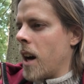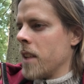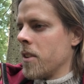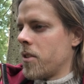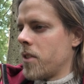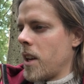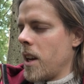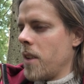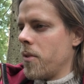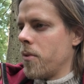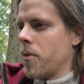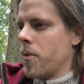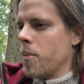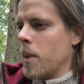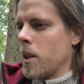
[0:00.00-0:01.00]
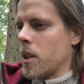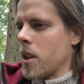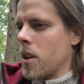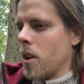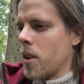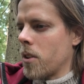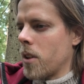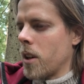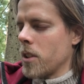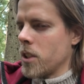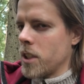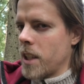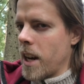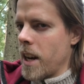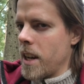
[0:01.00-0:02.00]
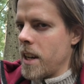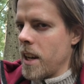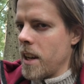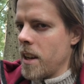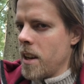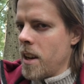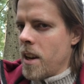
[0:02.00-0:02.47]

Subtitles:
unsafe multicultural society,